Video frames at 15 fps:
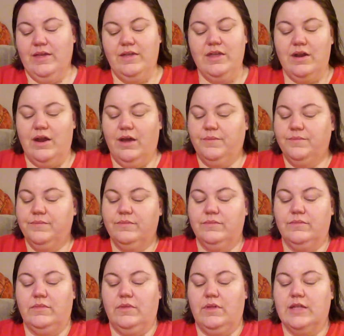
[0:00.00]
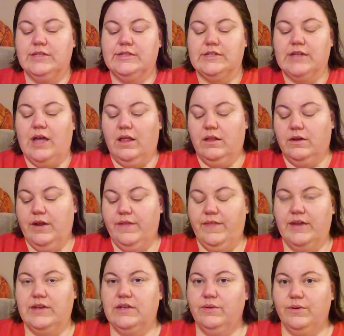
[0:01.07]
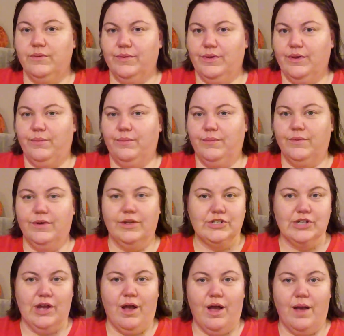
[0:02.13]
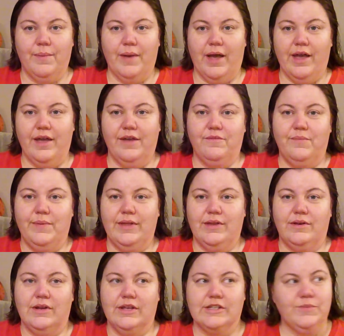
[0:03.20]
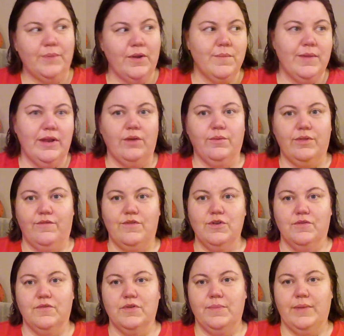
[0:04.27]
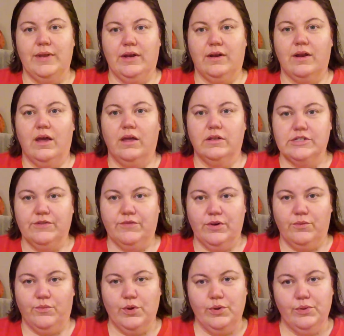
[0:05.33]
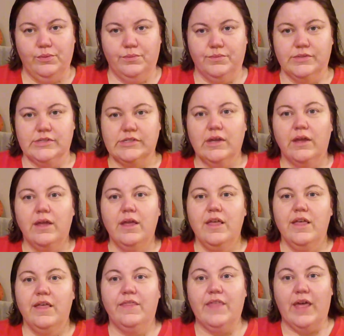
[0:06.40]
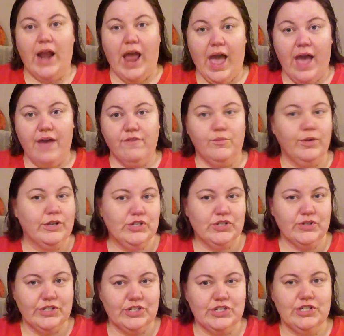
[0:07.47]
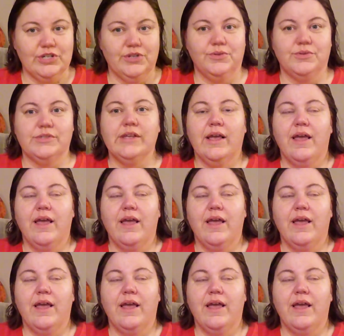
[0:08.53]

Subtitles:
you know, it's $1 and they do a really good job. I've been experimenting with a few of them in different rooms that have moisture issues,